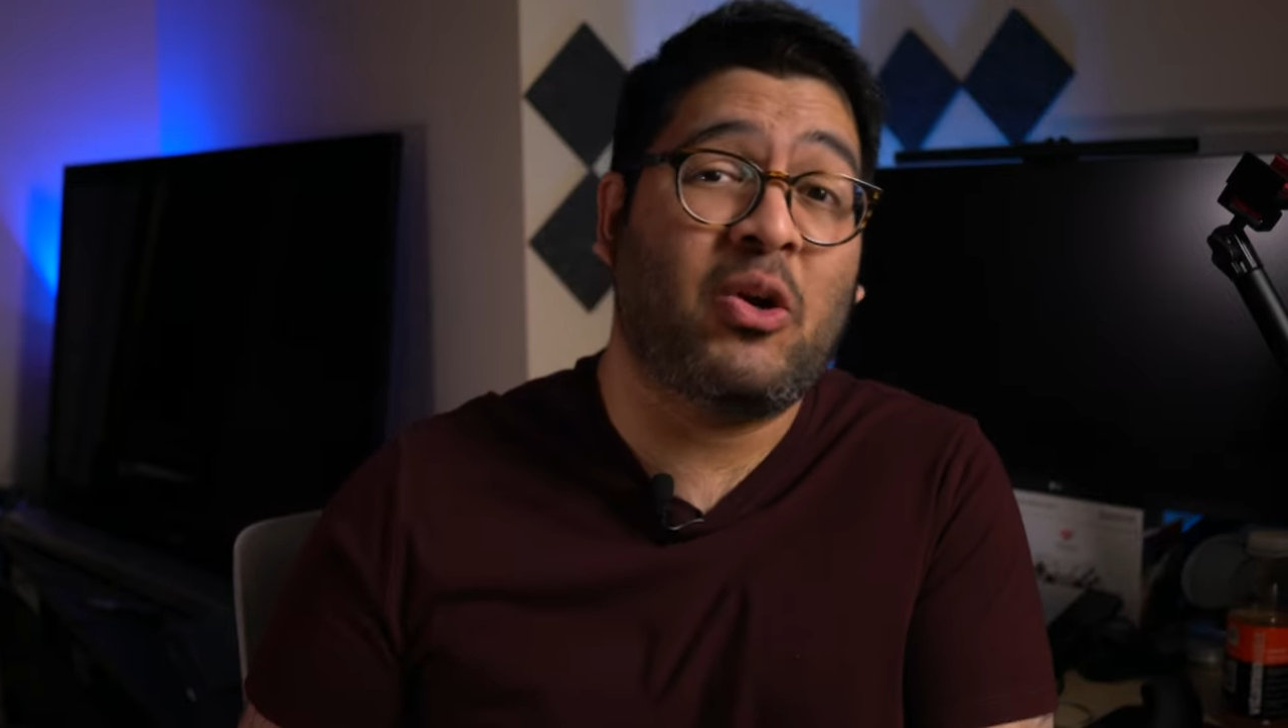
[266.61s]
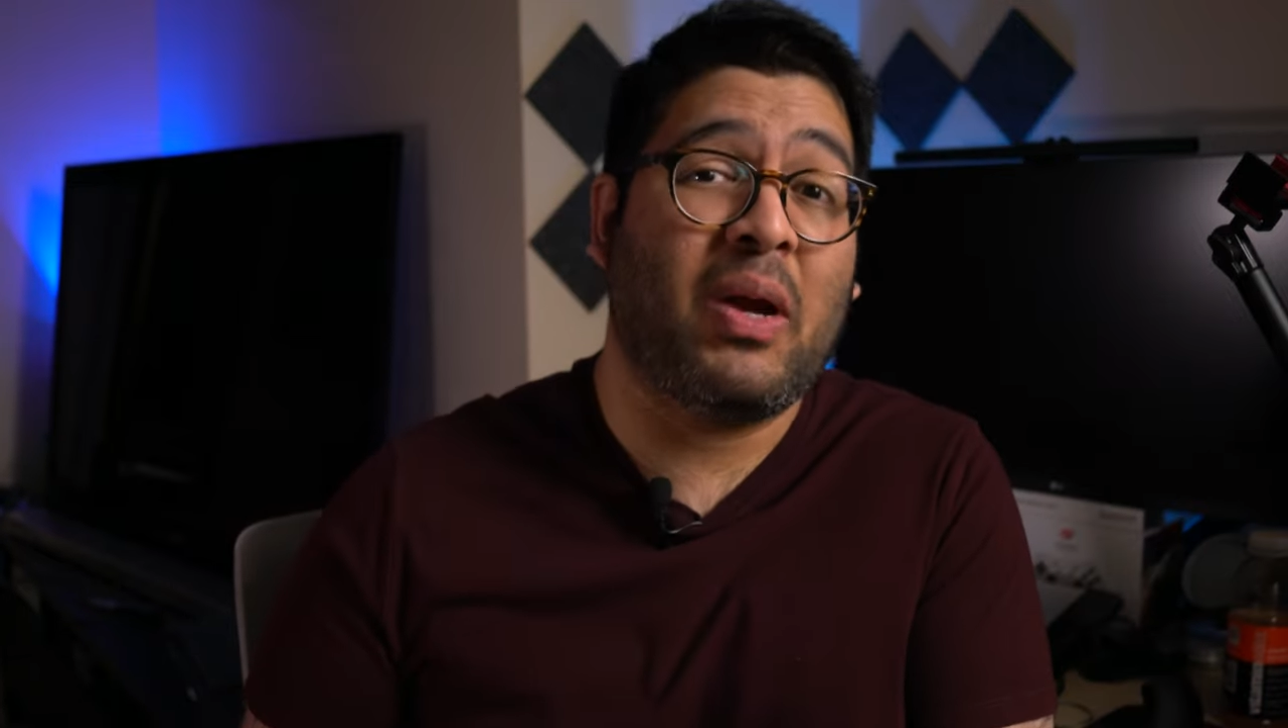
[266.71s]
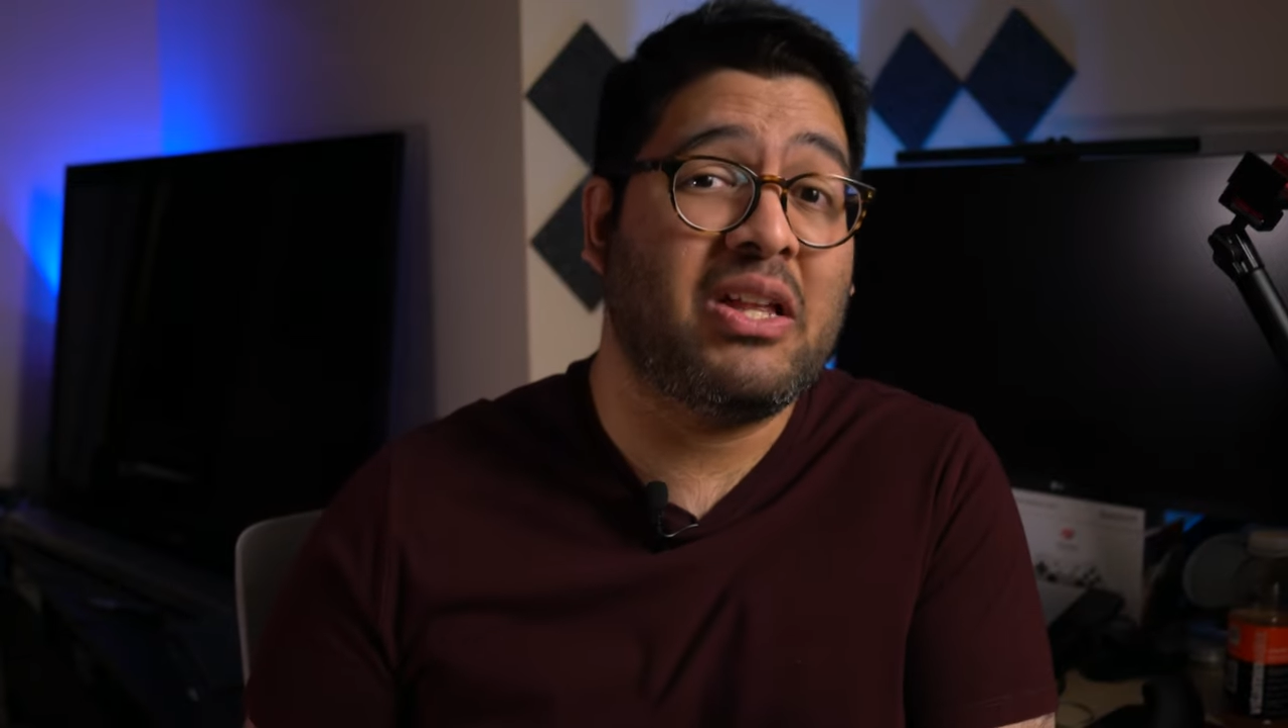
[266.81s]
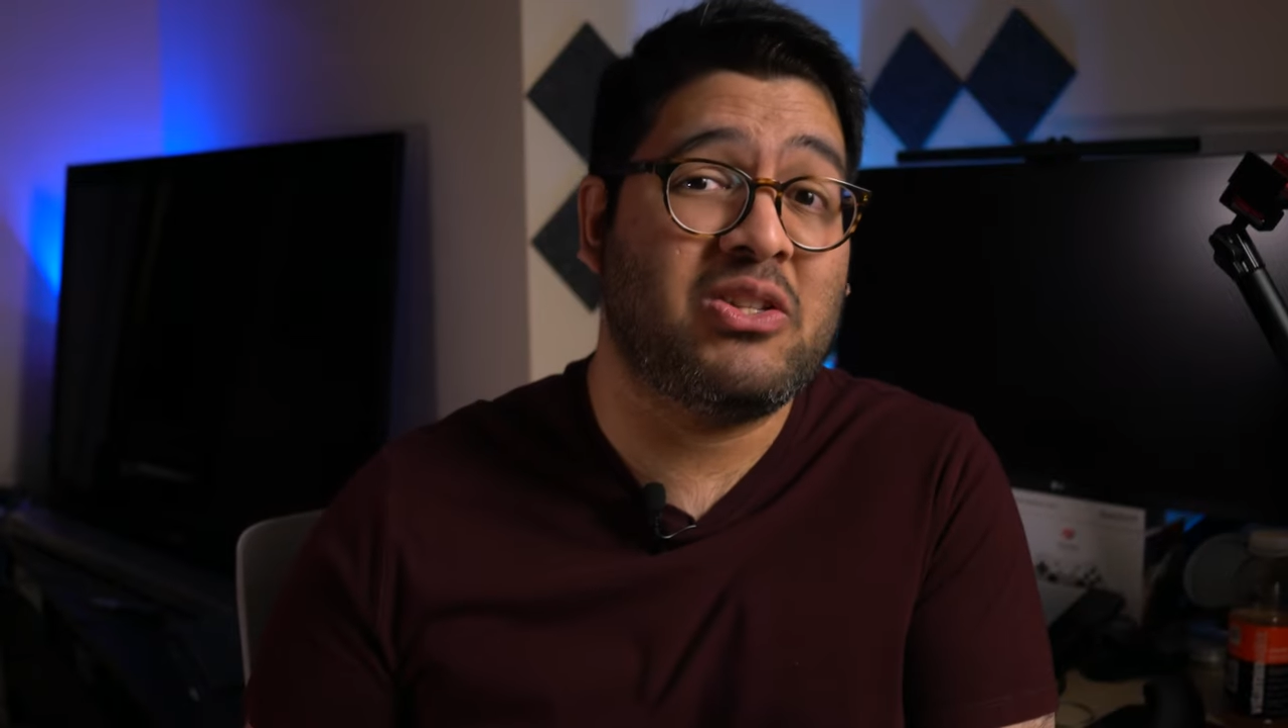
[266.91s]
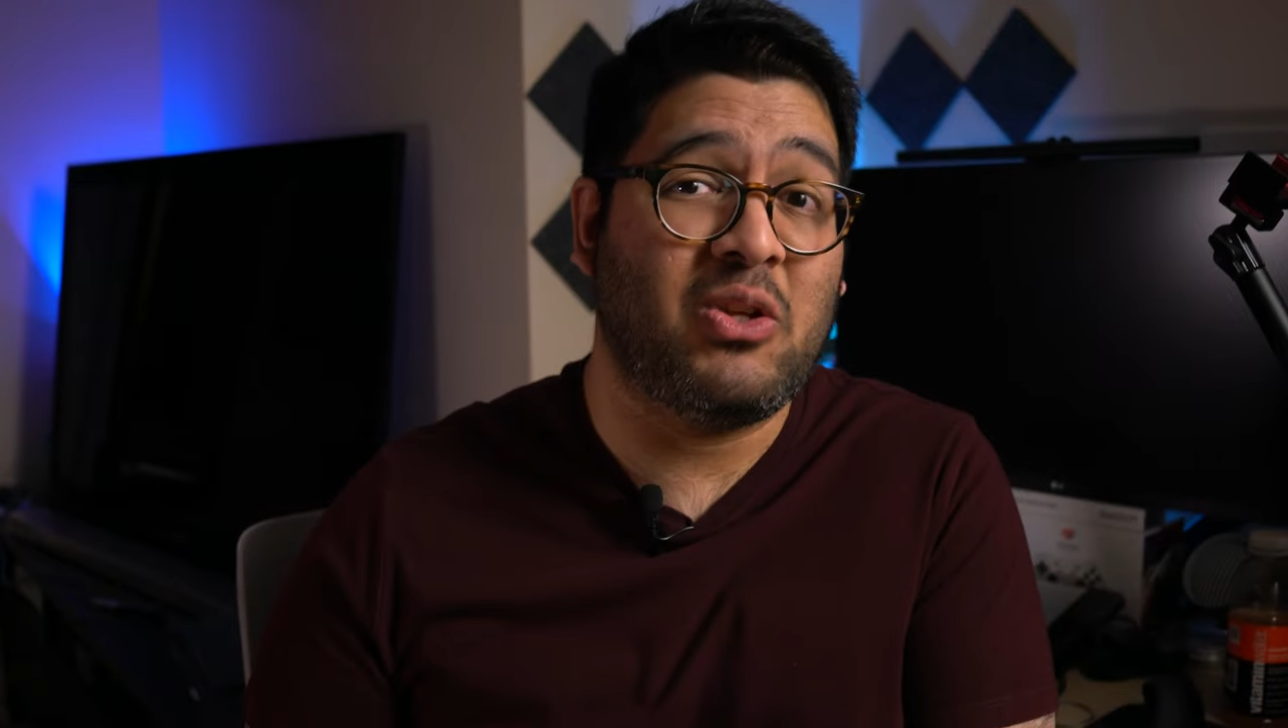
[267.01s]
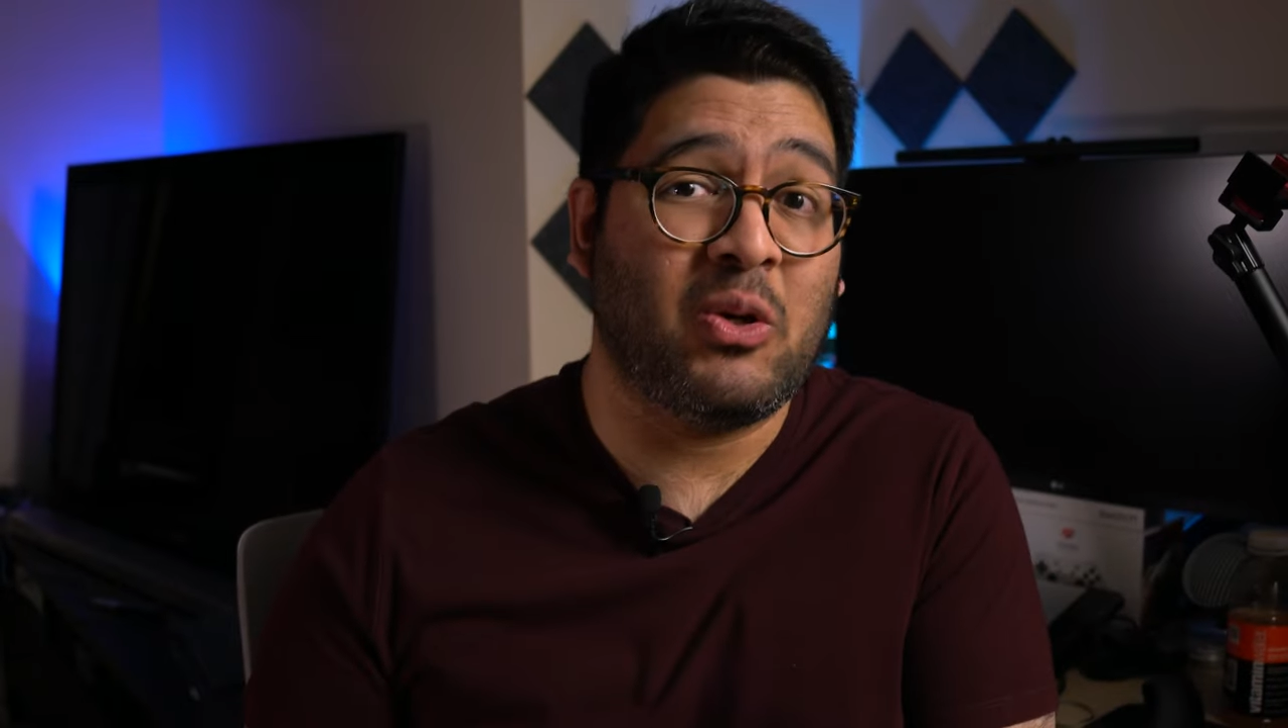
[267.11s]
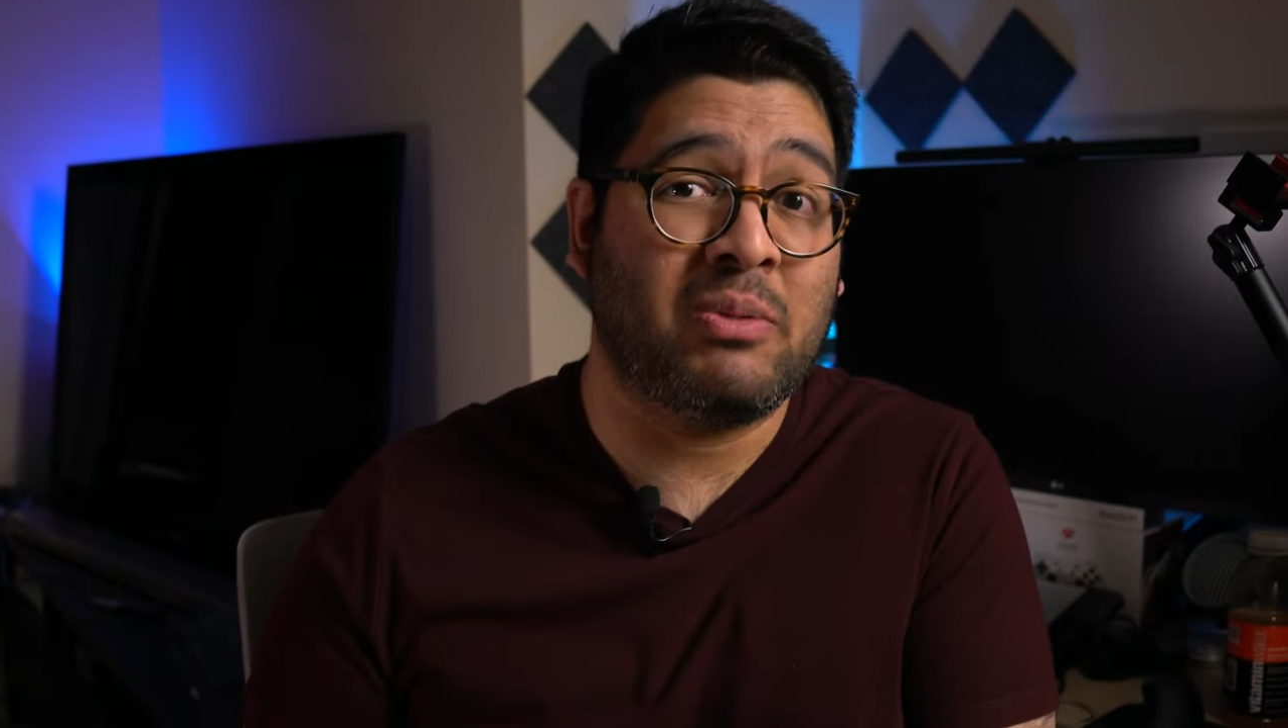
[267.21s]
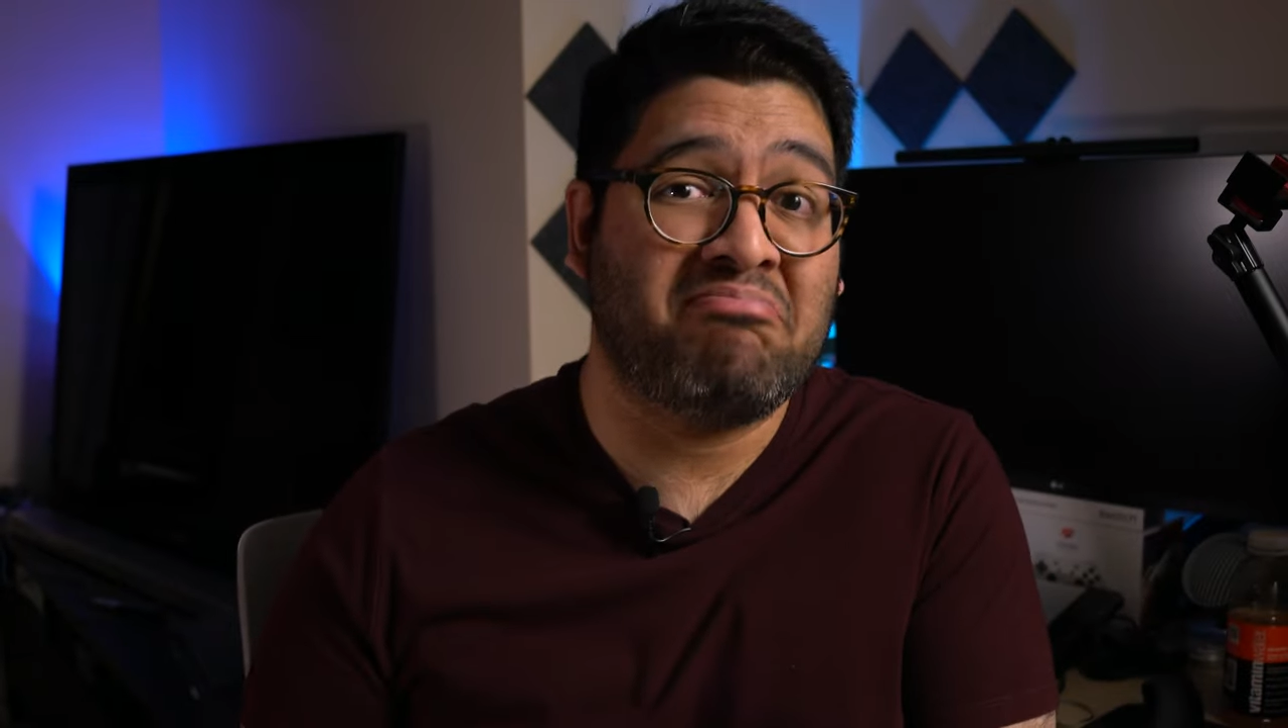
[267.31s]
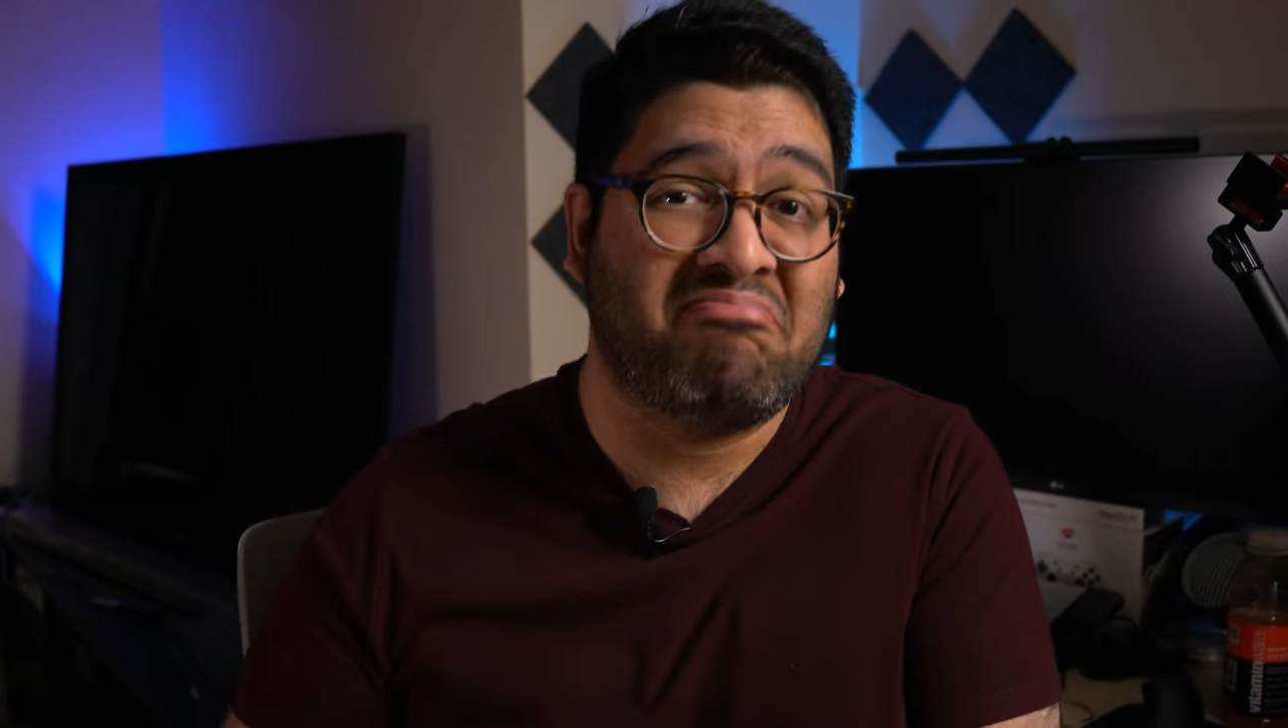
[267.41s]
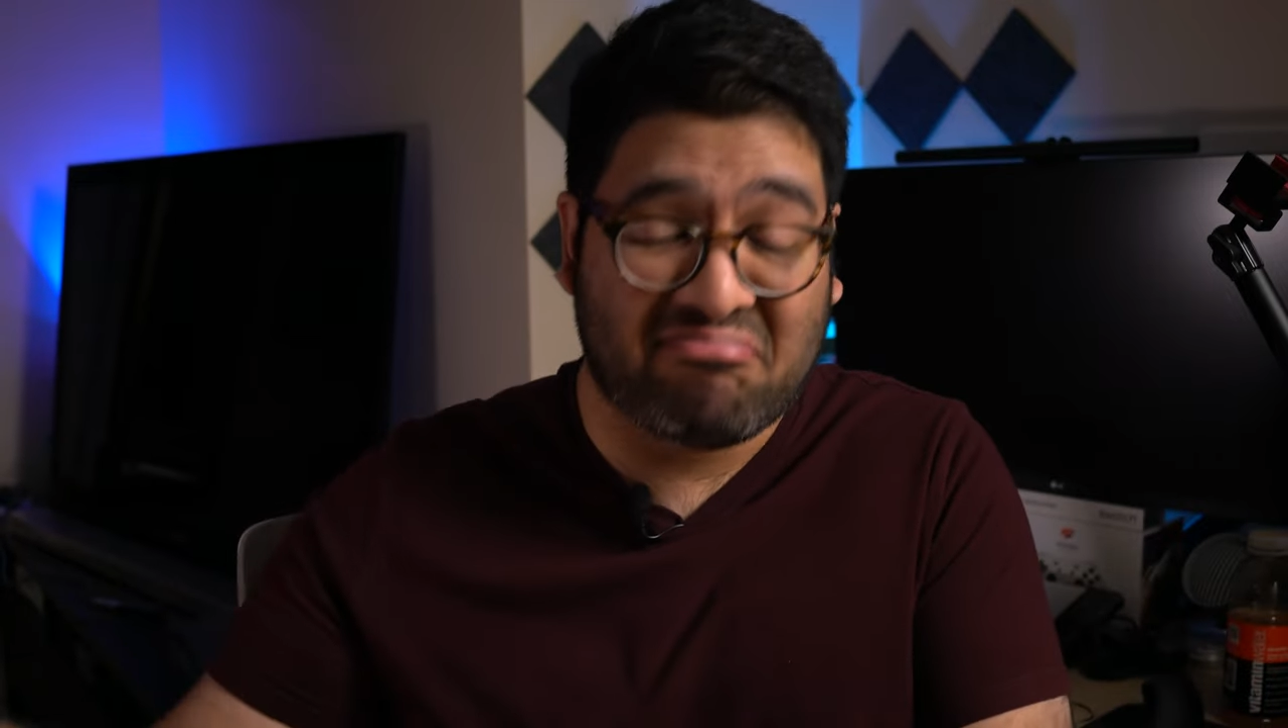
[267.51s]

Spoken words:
credit's due.